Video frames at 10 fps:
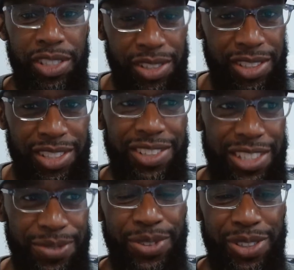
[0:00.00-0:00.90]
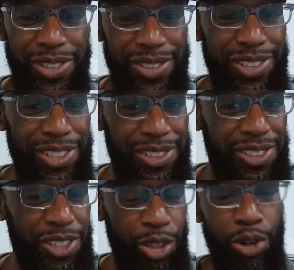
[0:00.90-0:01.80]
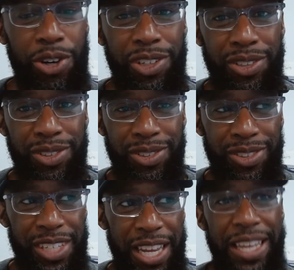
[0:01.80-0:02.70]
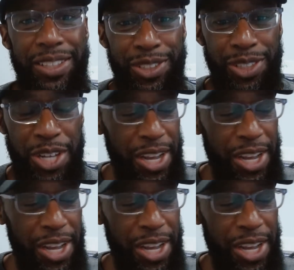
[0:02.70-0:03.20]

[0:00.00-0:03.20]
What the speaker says: because it is difficult to learn English.